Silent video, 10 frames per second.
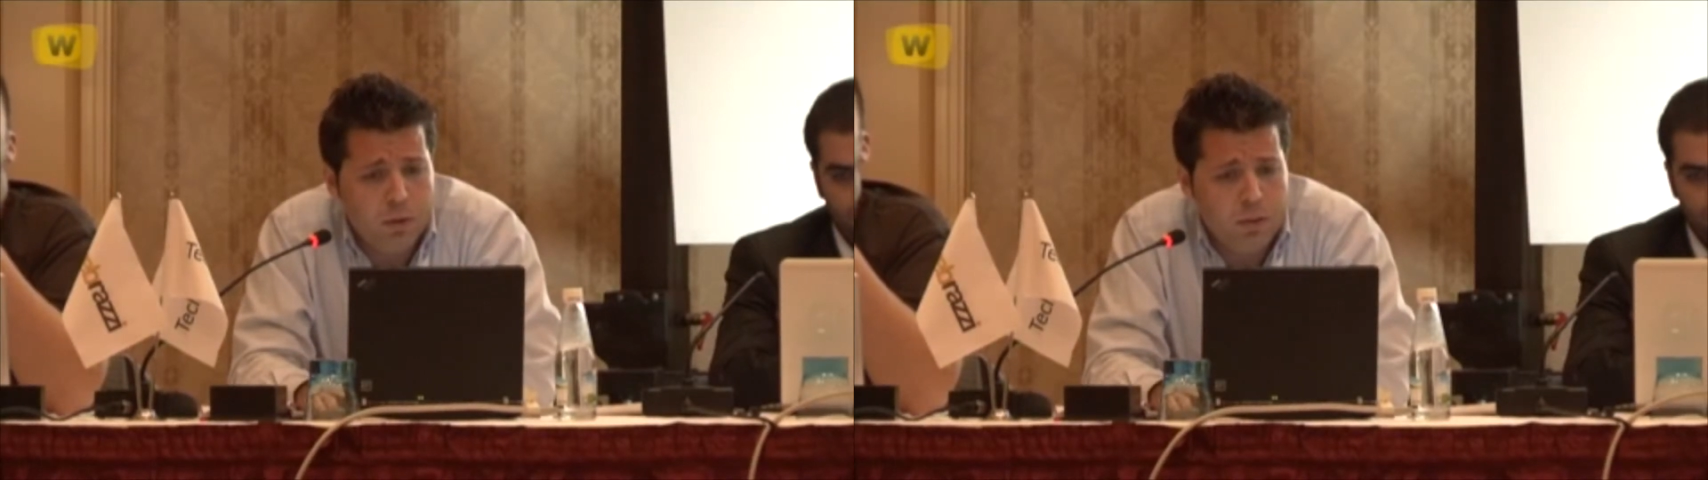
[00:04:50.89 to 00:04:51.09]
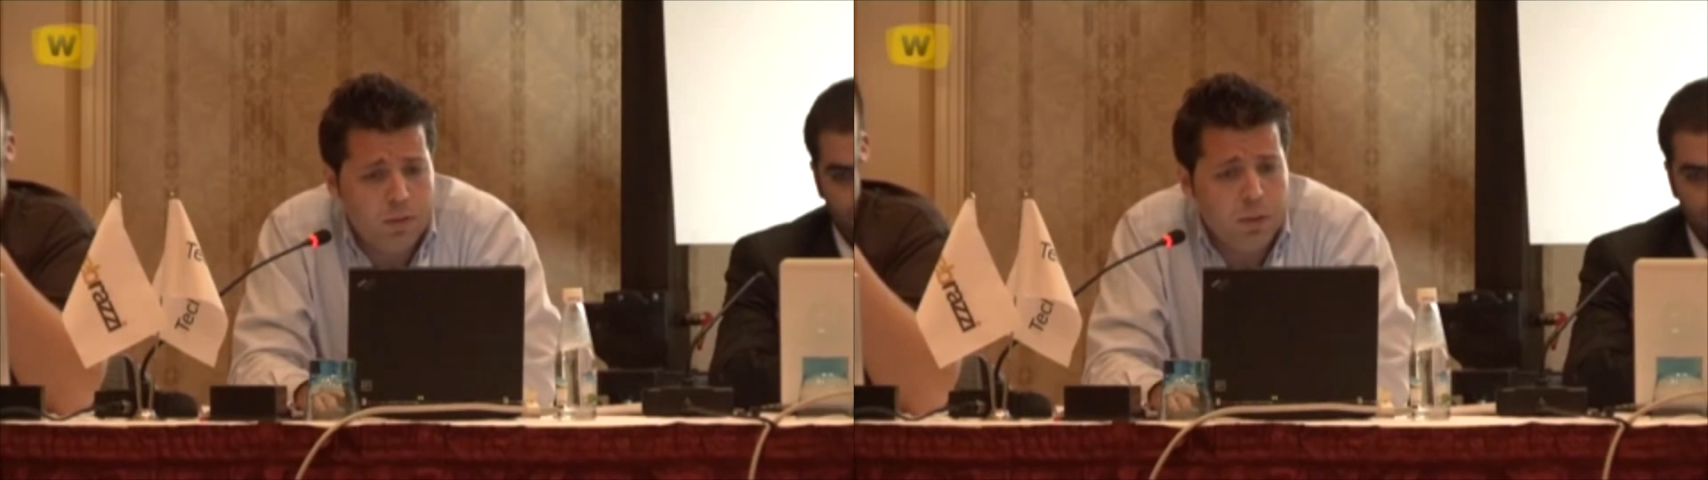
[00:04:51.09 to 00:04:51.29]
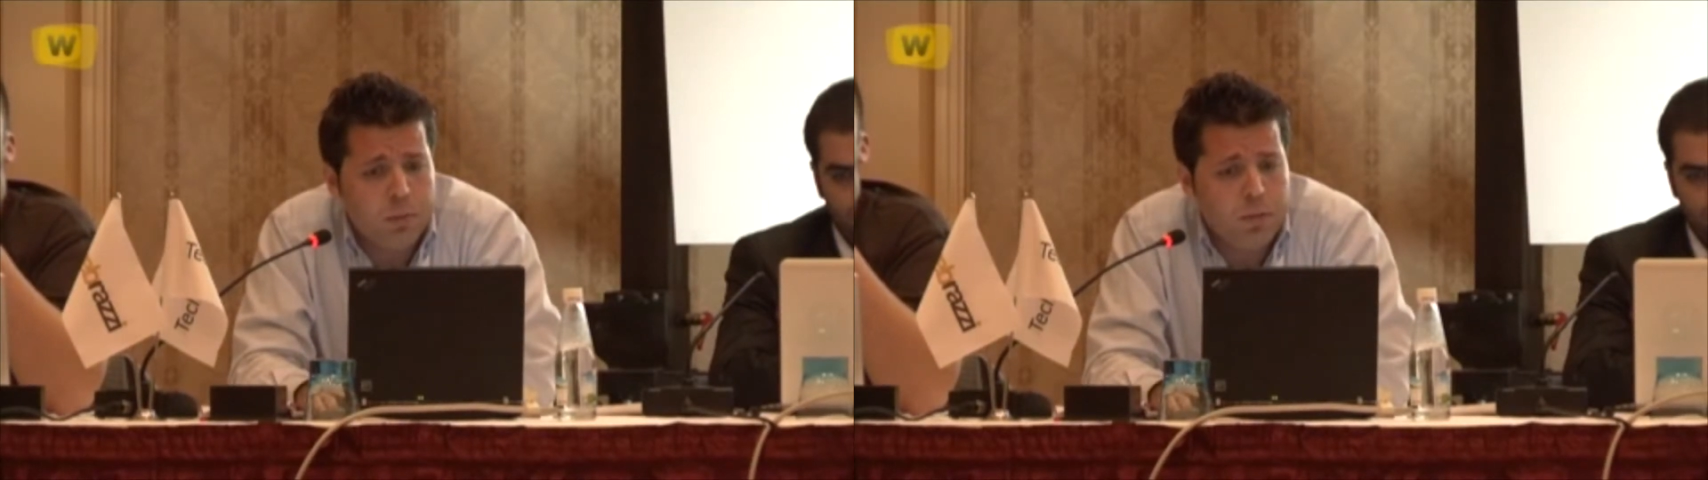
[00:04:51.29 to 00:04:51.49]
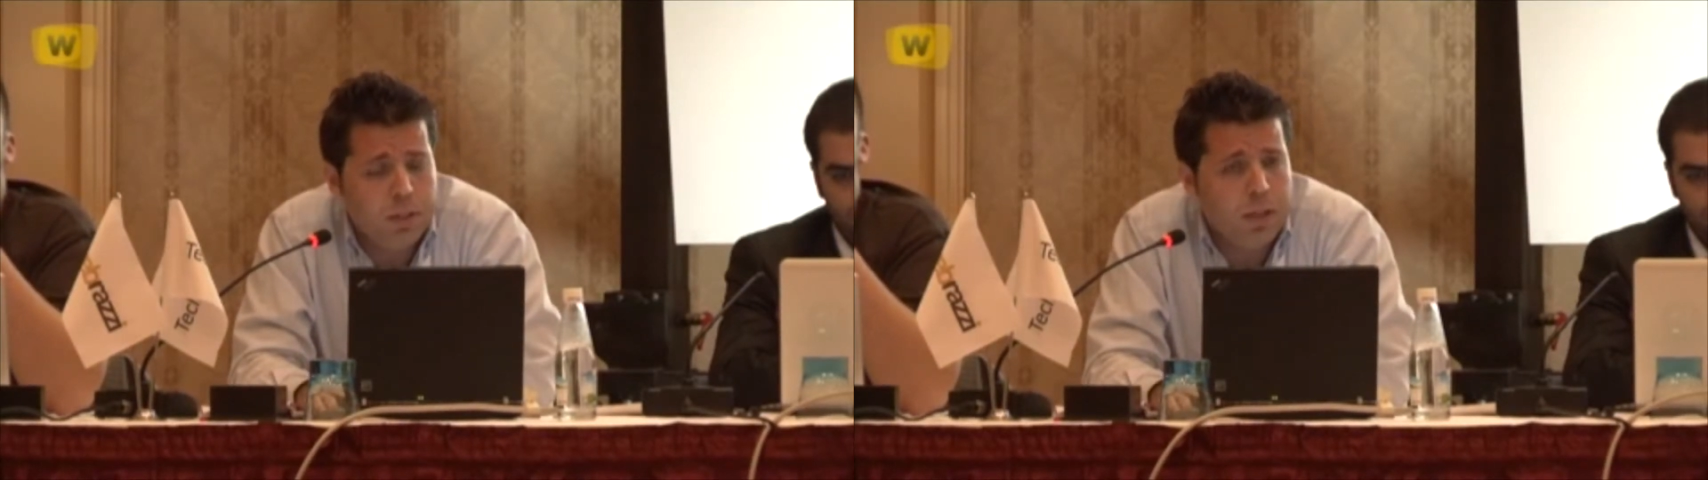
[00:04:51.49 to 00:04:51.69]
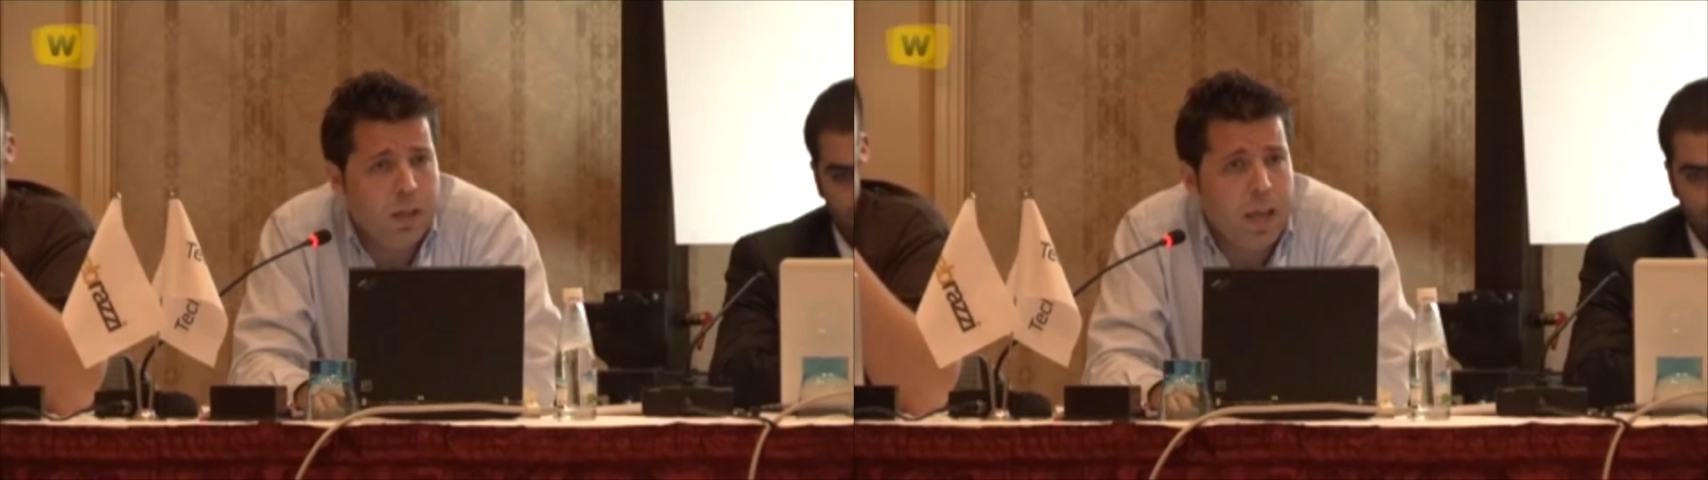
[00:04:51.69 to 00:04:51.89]
developed
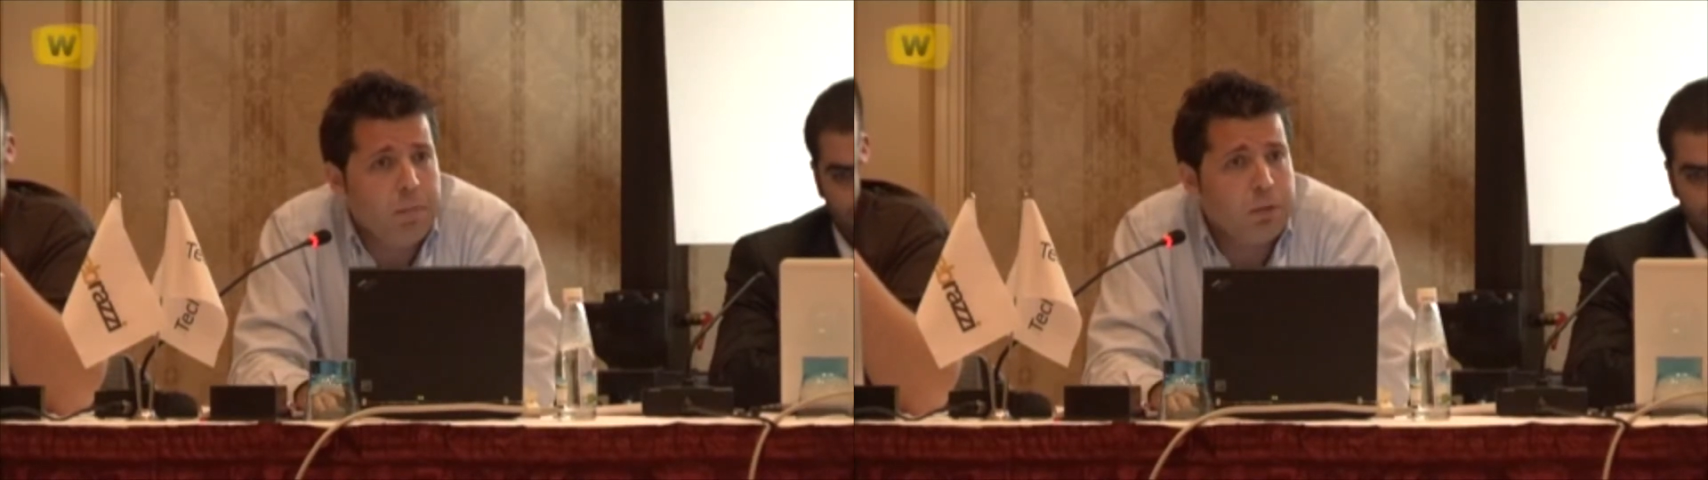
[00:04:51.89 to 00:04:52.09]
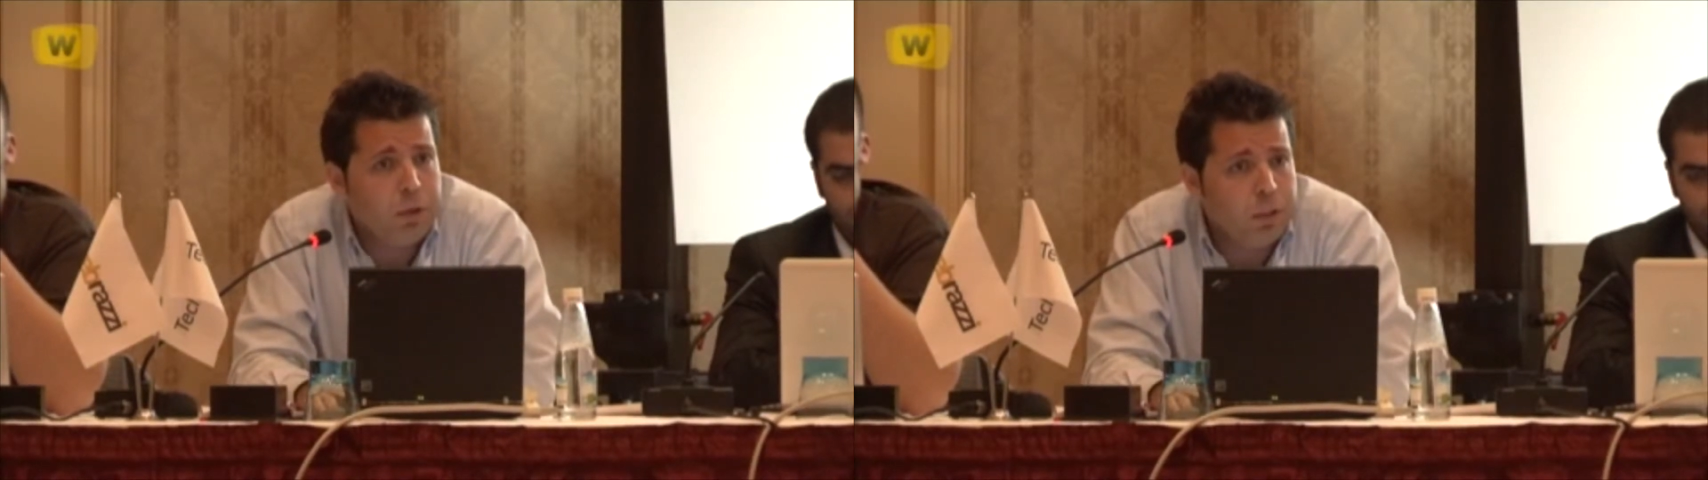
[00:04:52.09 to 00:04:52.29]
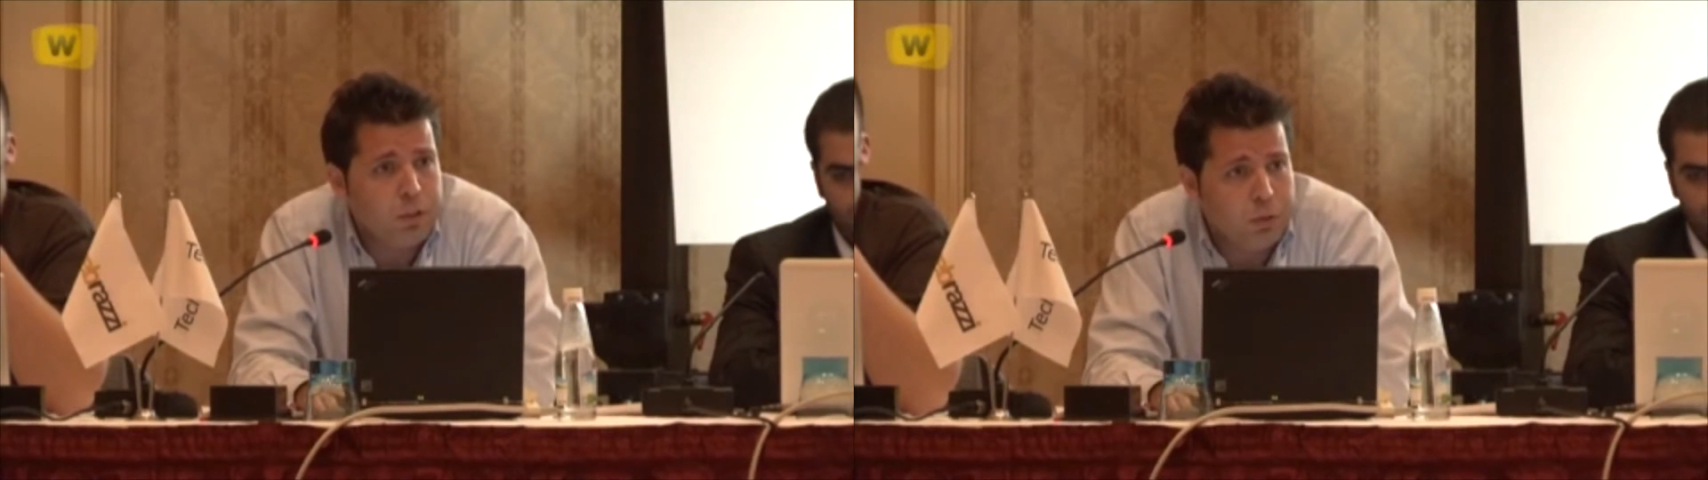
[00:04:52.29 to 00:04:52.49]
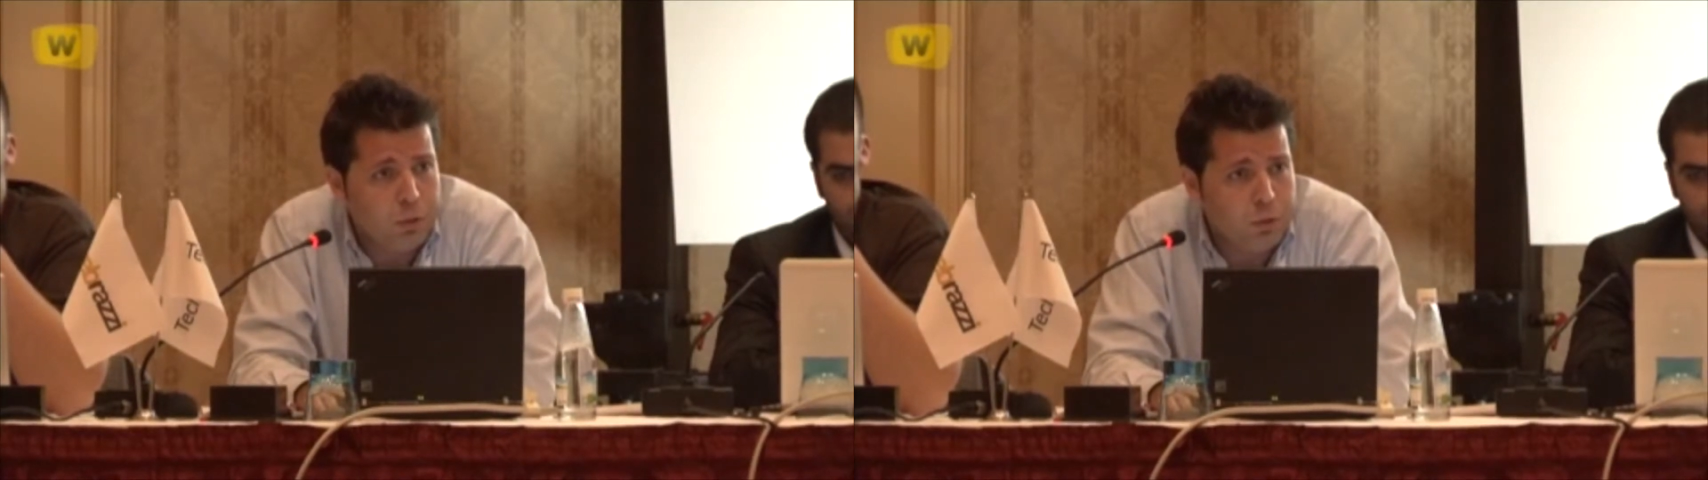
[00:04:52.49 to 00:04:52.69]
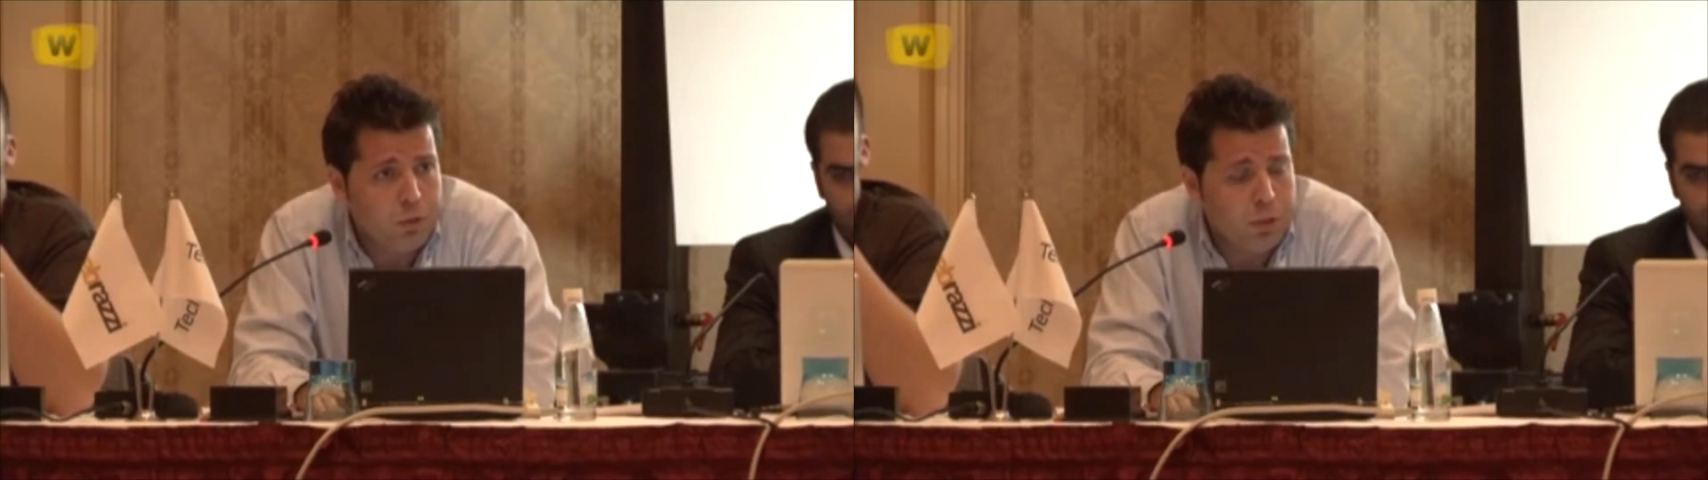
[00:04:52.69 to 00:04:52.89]
M-learning
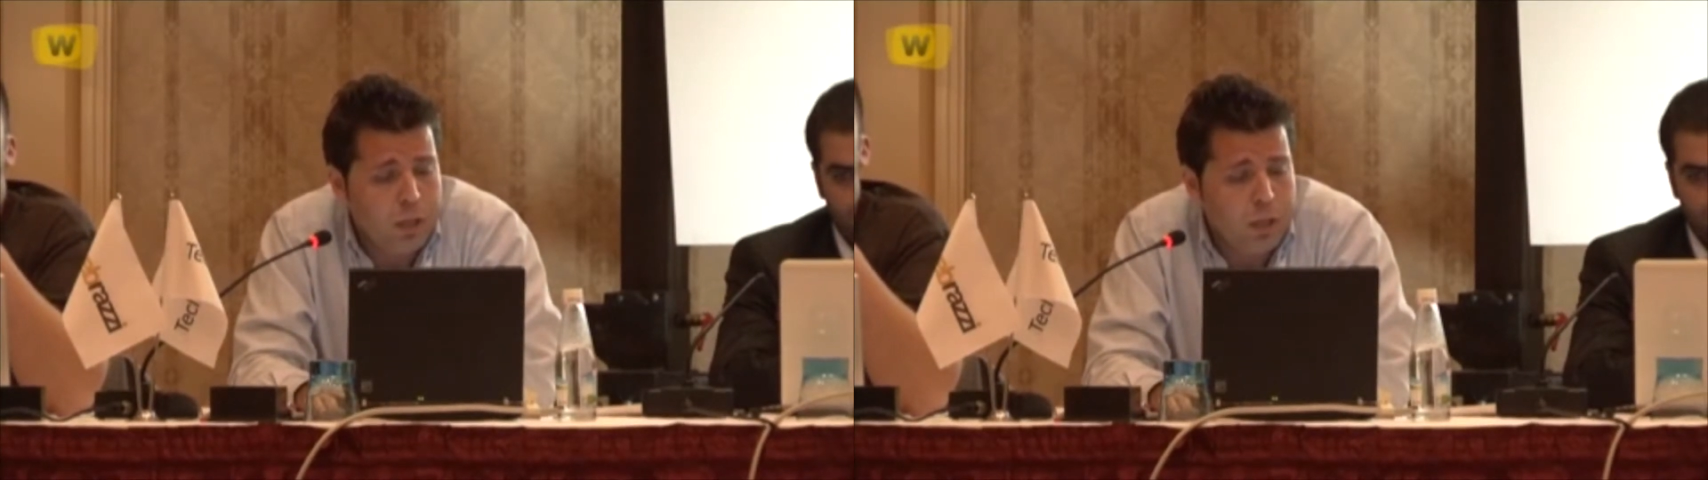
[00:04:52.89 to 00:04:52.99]
tools,